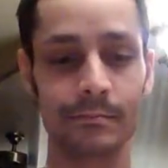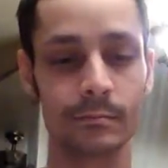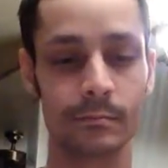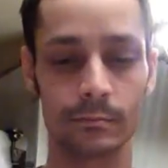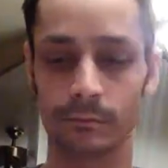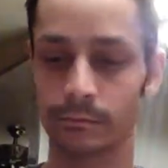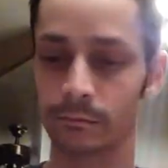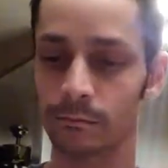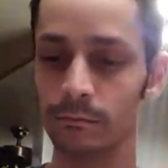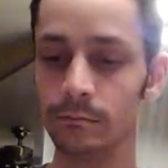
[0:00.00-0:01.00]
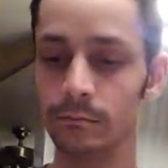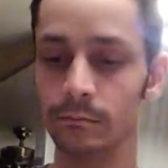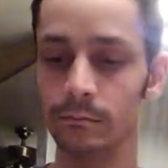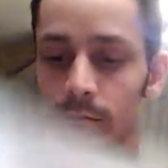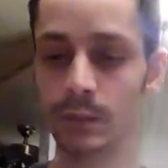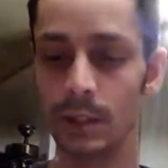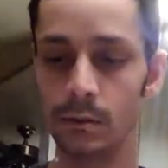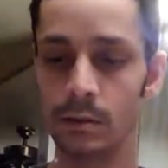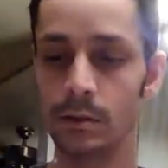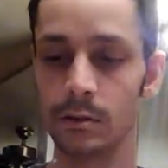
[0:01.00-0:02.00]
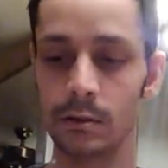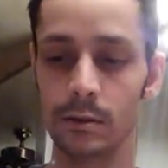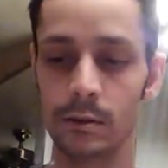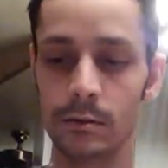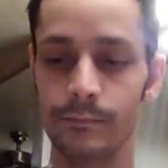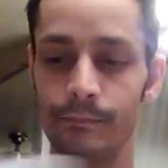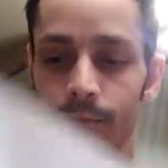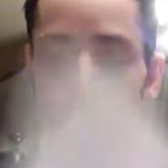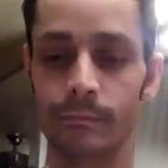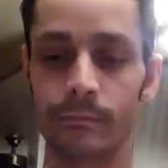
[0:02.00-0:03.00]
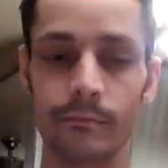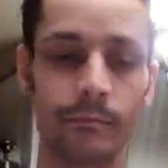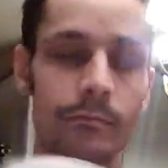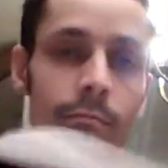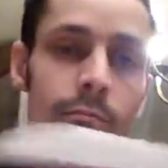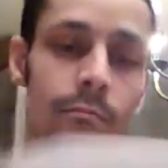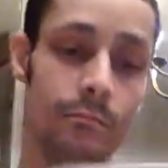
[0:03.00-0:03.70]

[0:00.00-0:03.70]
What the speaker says: (no one is talking)